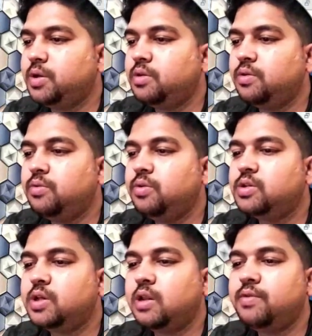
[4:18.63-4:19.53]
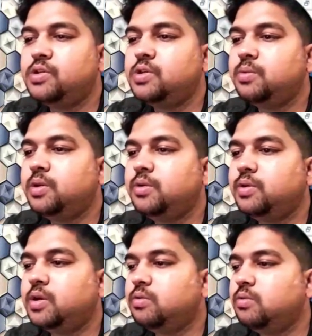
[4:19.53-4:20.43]
to make the unit cell
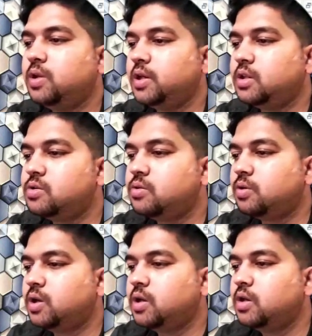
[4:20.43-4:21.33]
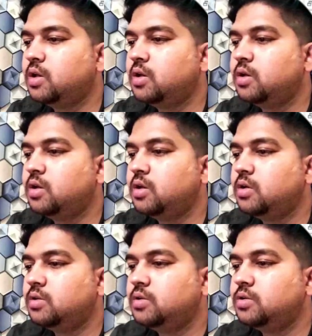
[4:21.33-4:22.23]
visible, you can do like this. Okay,
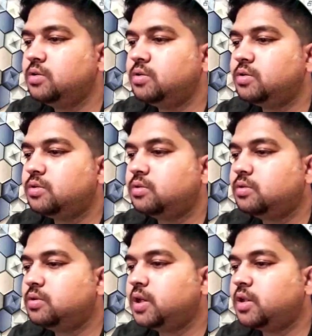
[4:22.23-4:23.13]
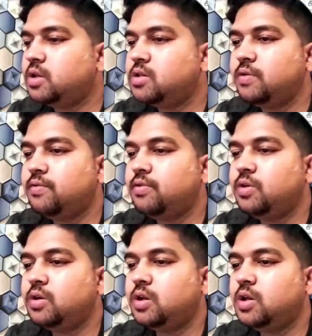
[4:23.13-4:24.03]
so like this,
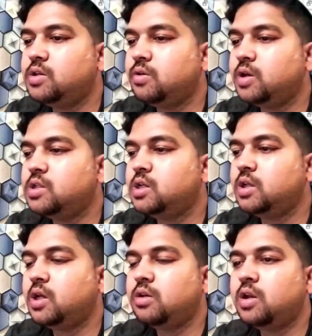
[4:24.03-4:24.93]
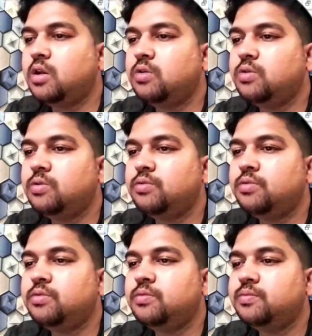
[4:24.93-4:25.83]
if you increase, you can see that
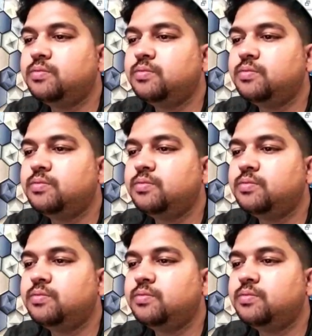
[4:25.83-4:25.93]
nanotube.